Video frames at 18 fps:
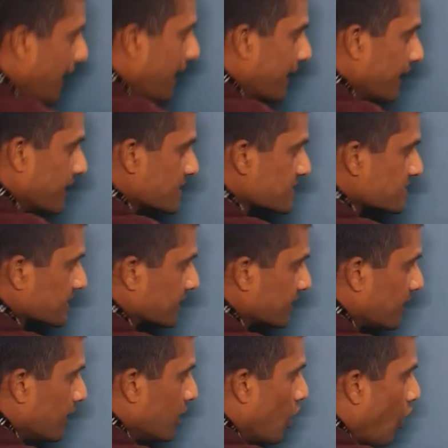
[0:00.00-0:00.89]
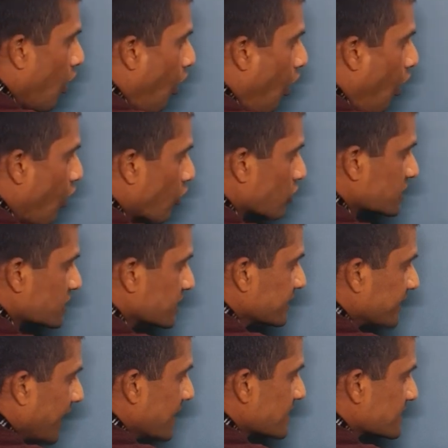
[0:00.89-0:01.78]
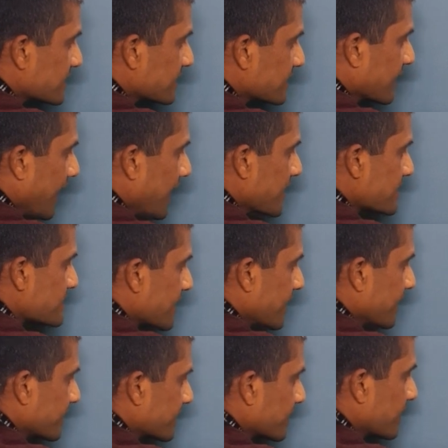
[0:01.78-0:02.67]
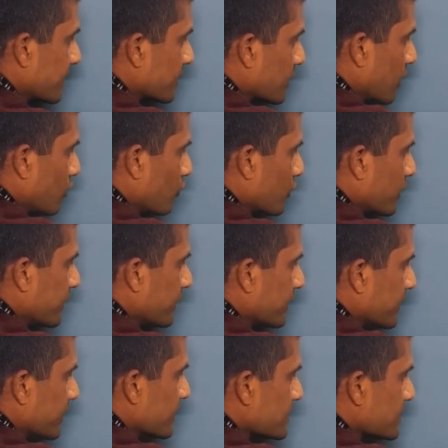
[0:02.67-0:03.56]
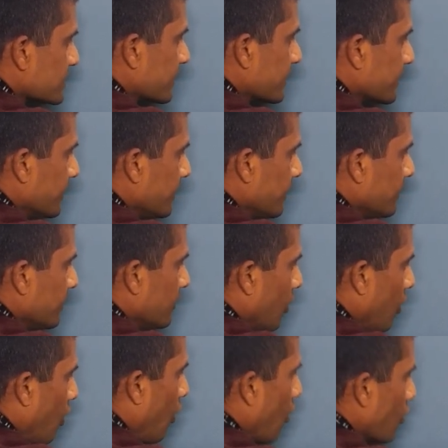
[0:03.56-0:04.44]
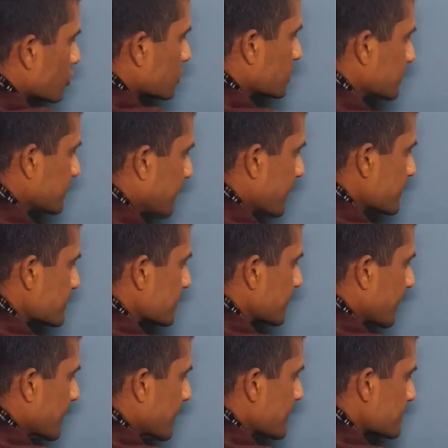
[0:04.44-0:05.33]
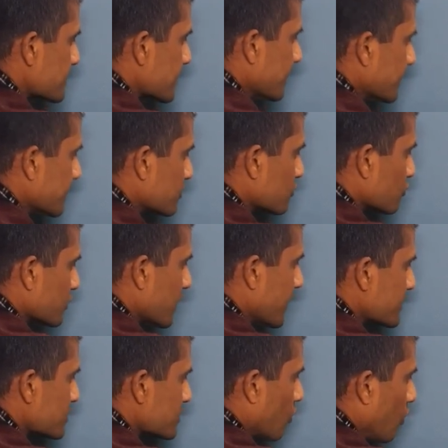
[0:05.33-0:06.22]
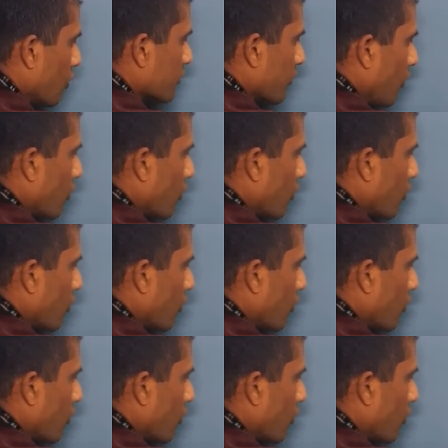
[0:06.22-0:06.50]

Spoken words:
as oxidizing agent. Chlorine is here oxidizing agent. So that's called